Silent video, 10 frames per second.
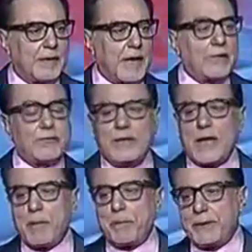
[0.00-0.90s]
I
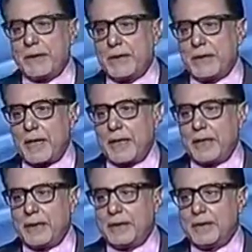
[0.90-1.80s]
feel happy that
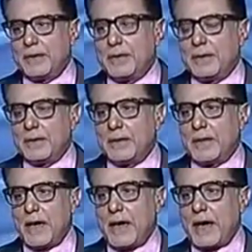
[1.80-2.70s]
I
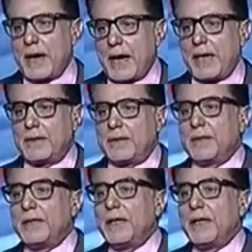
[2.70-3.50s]
have